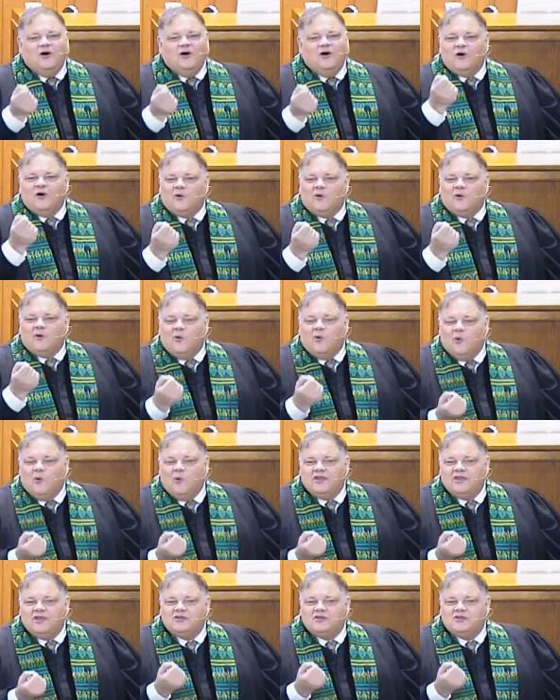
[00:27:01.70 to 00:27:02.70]

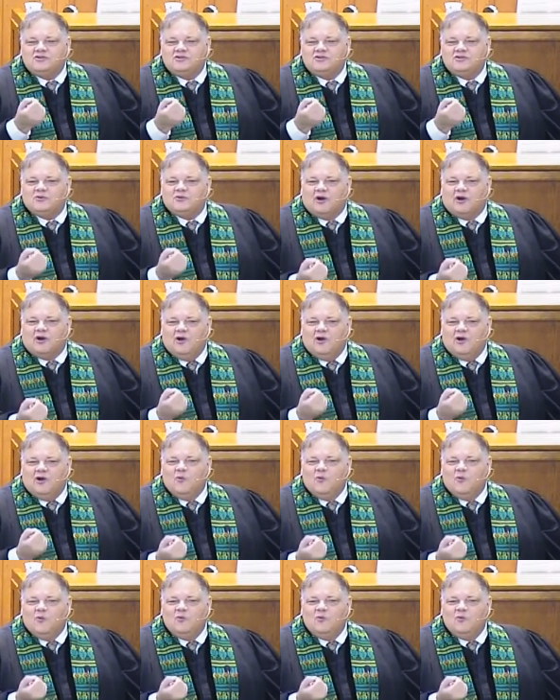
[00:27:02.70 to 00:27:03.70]
according to our
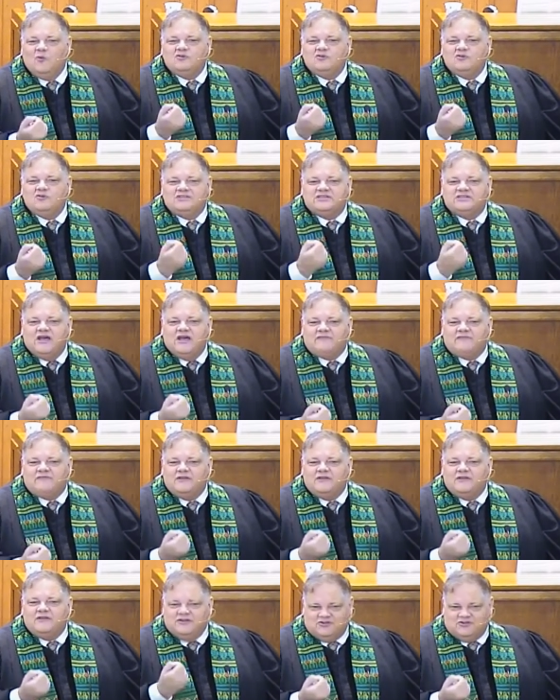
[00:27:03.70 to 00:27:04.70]
own
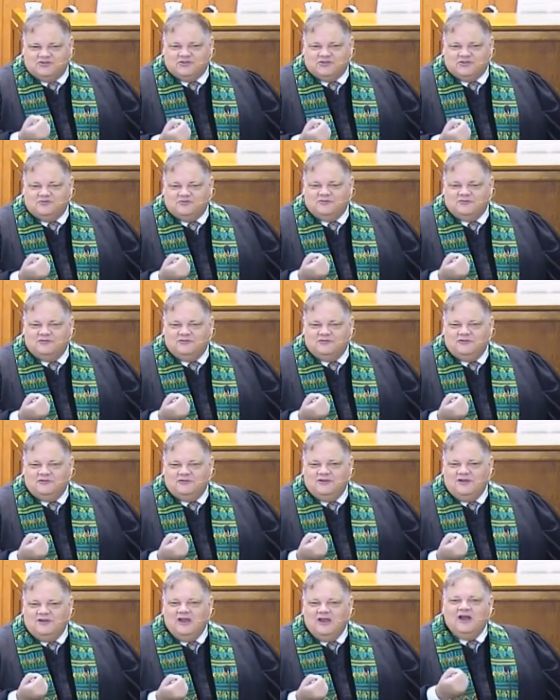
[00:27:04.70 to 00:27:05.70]
definition,
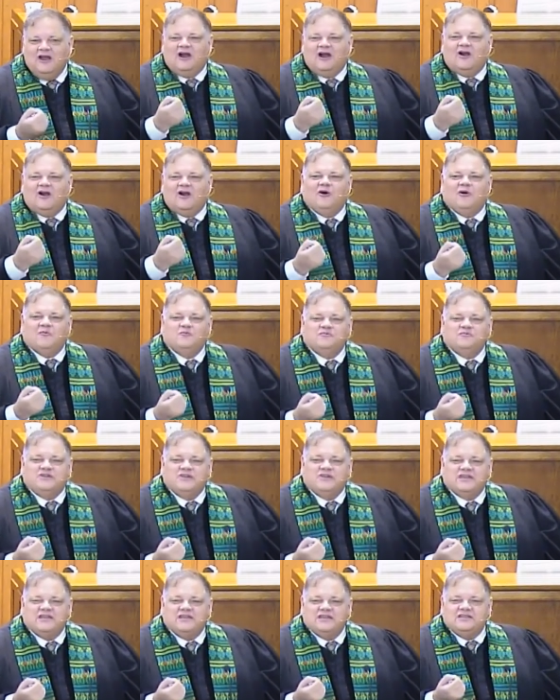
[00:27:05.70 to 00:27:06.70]
our own
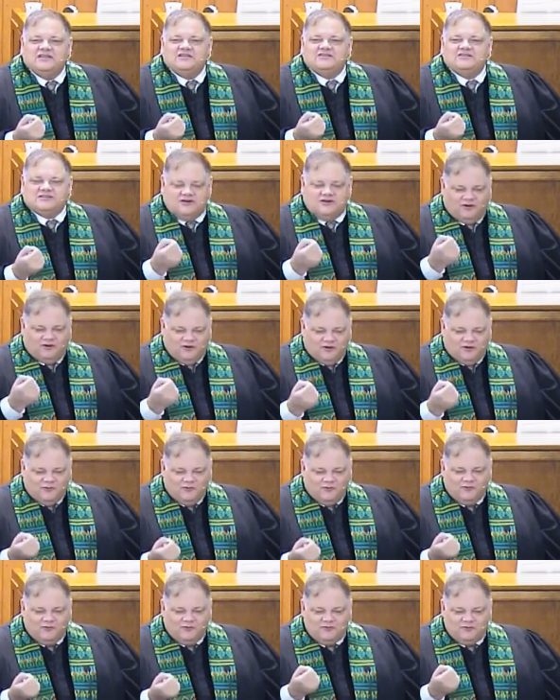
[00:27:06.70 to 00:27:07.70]
needs, and our
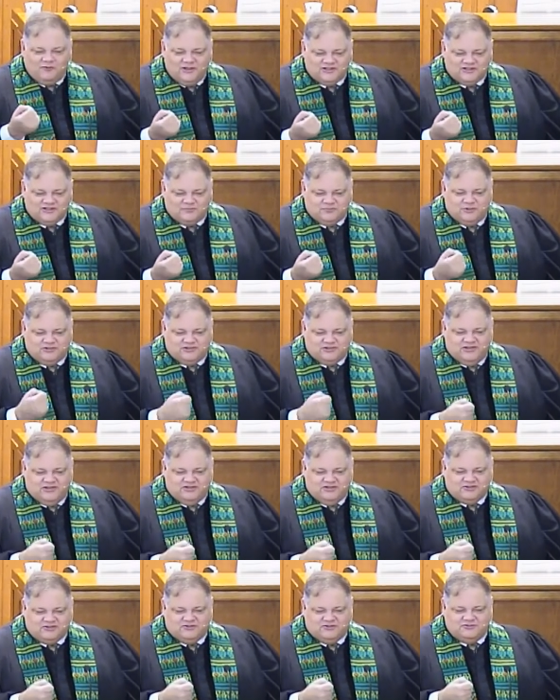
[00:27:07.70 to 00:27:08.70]
own
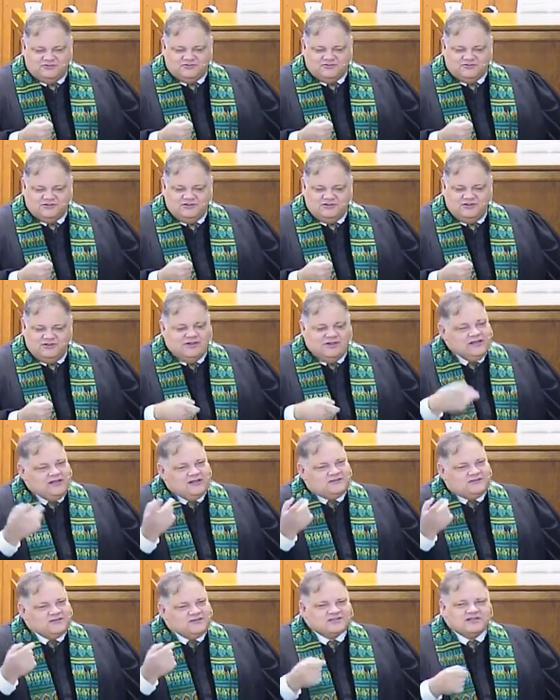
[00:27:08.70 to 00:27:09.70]
expectations.
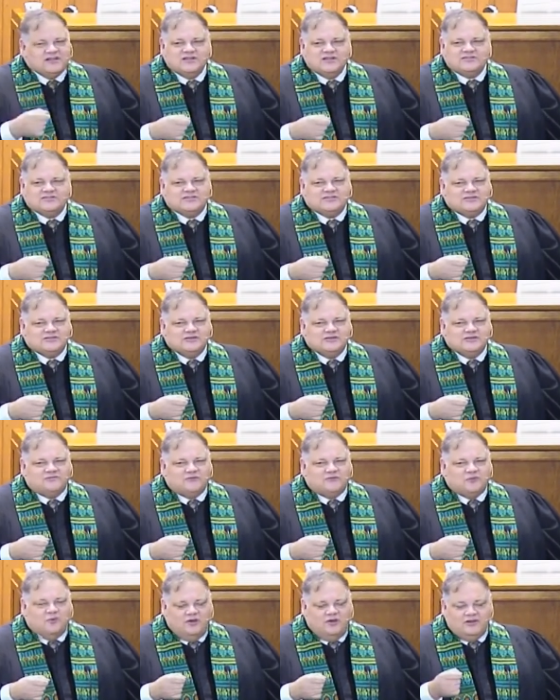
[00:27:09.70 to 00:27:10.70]
this case, the two for
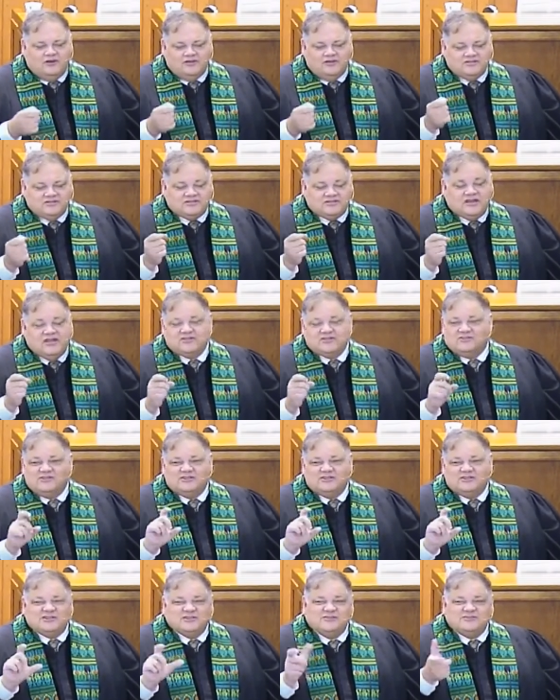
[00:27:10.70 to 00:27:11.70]
one is actually a
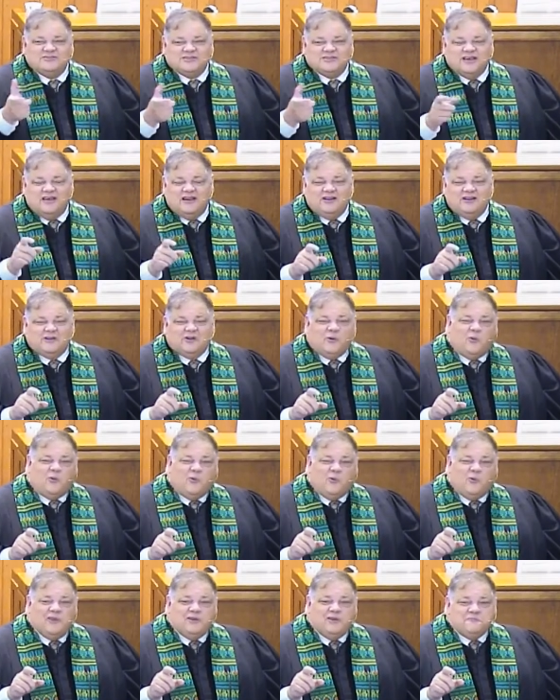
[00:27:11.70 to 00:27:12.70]
two sided
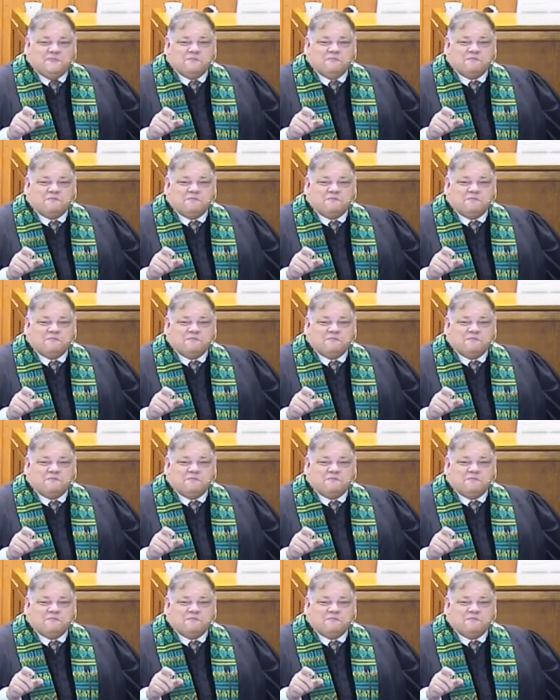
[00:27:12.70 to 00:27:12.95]
coin,